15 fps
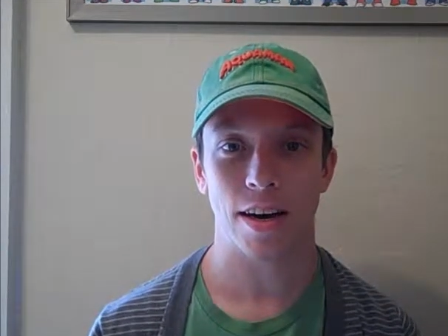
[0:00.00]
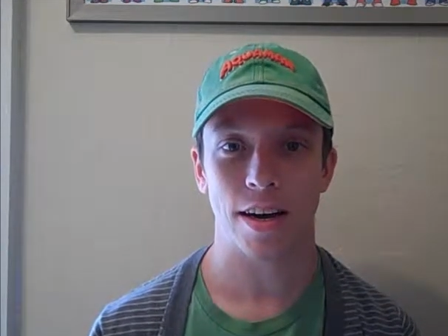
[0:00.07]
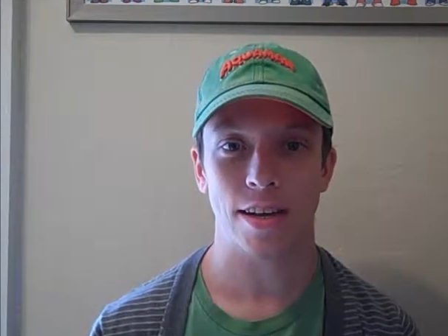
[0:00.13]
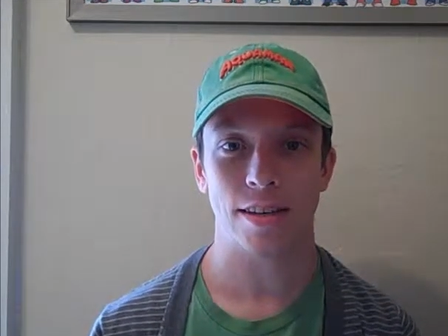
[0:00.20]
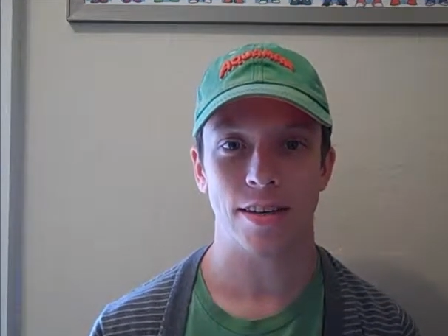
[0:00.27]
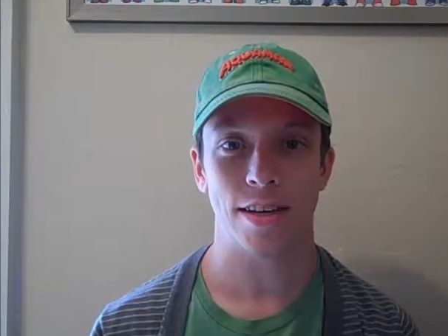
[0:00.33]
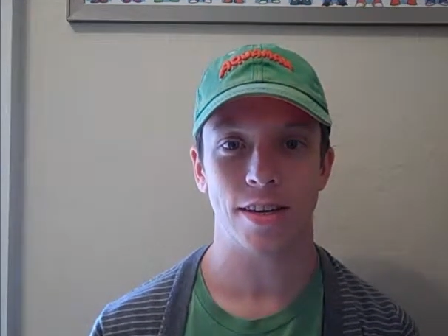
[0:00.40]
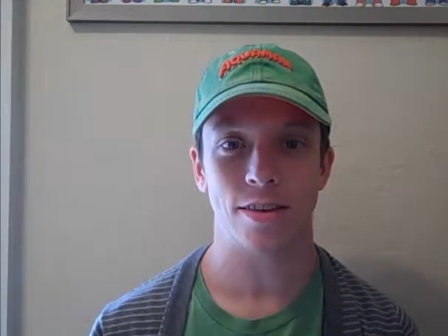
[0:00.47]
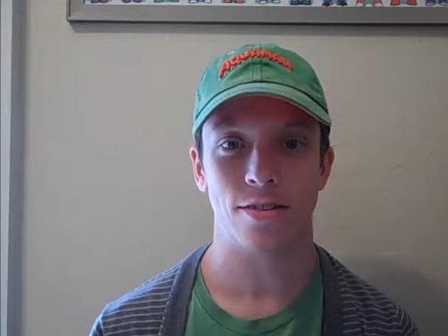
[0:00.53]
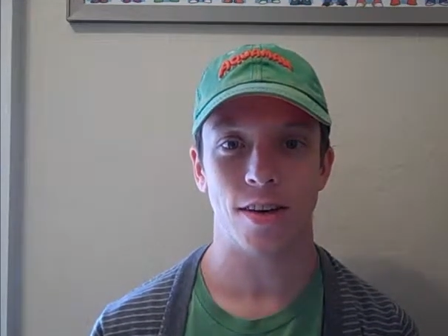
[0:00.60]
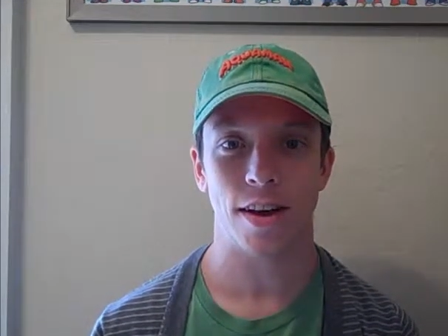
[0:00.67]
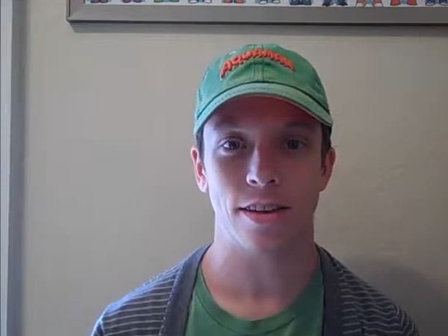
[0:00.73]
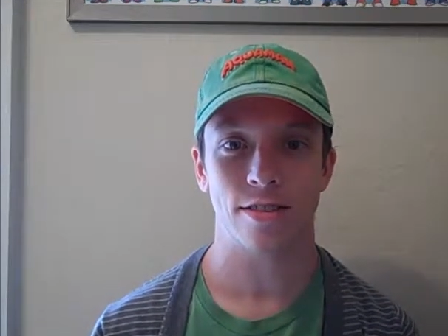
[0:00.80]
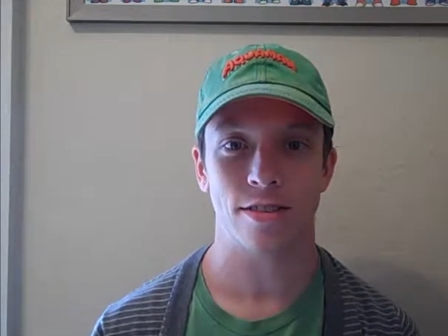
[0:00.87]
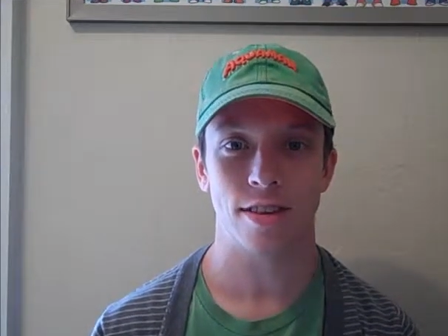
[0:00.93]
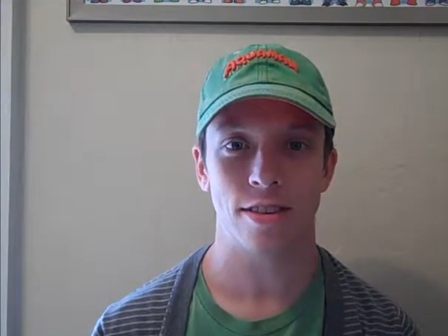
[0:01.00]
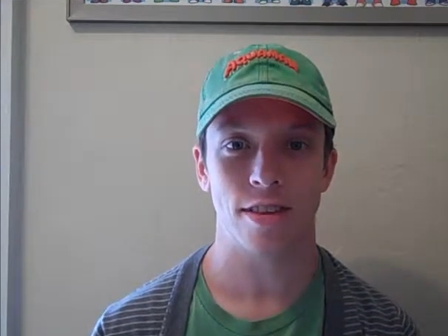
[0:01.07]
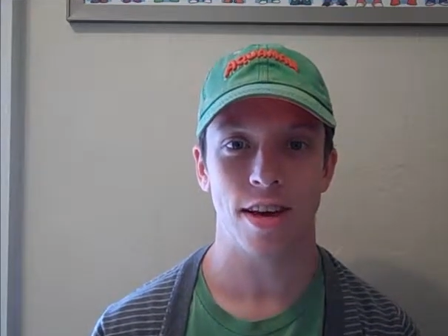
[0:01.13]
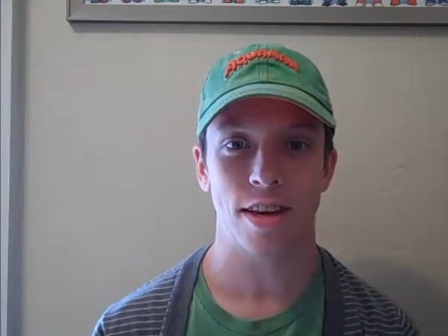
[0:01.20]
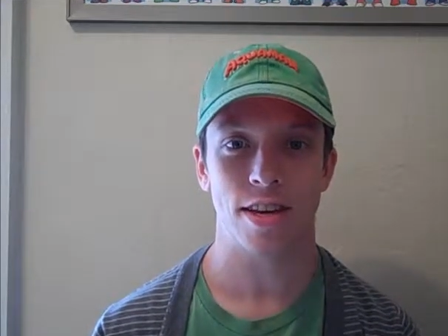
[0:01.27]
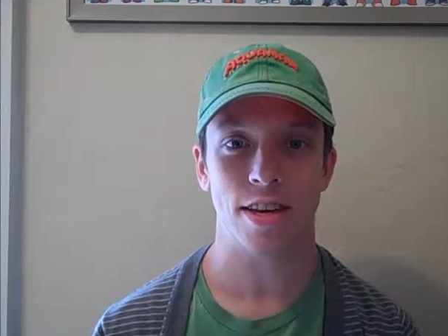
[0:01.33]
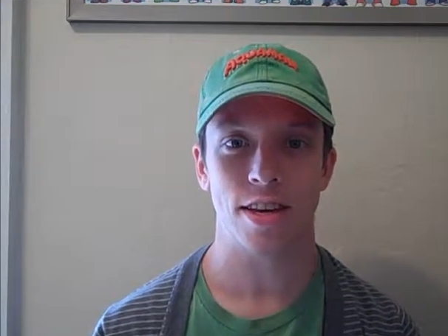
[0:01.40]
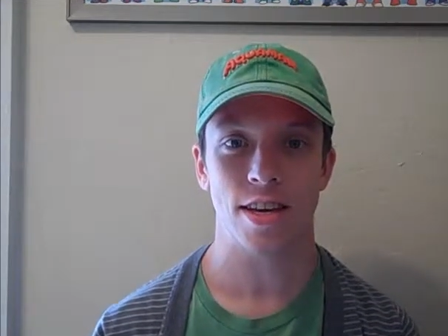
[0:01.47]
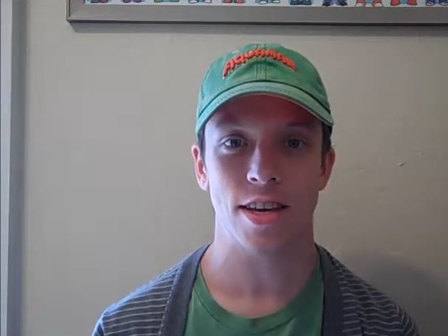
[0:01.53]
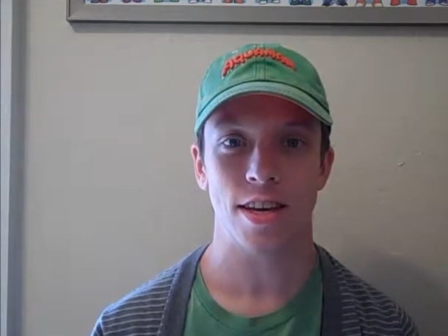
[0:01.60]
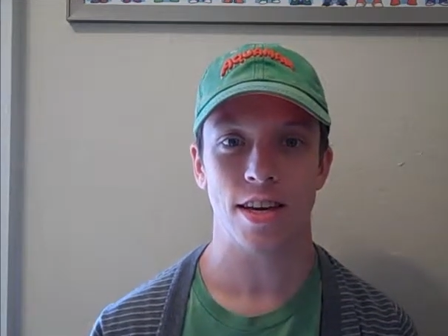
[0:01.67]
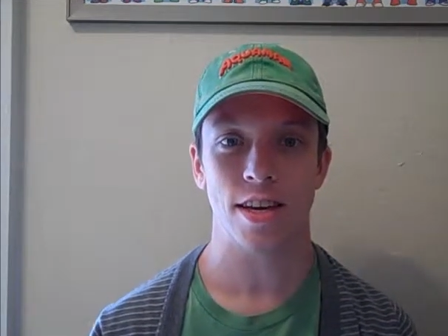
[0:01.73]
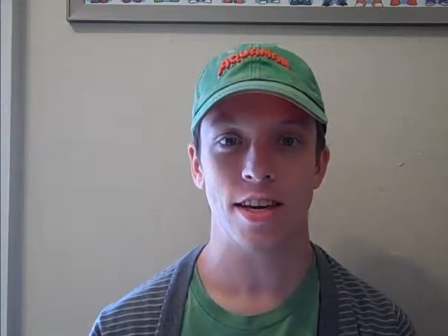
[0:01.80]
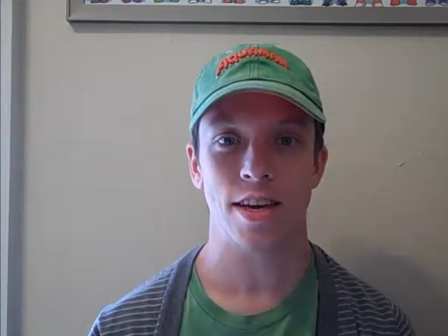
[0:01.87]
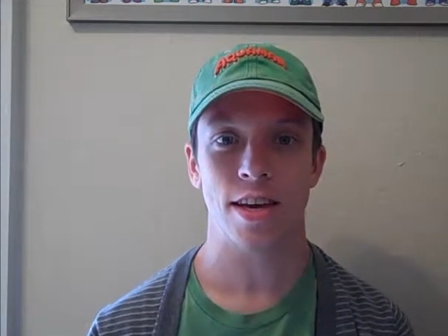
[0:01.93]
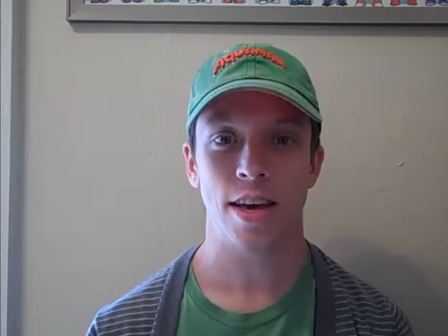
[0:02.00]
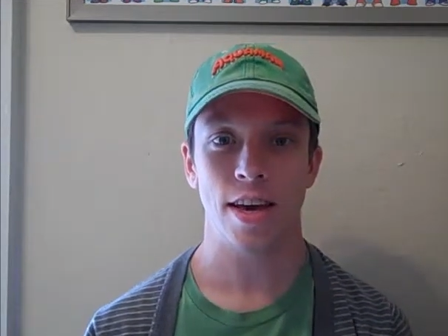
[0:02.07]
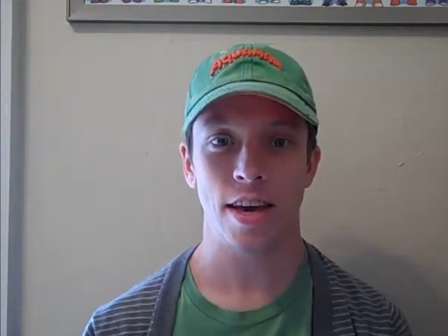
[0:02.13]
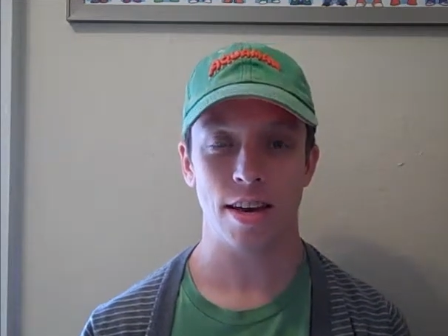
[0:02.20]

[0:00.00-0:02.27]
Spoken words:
and Dick Grayson that he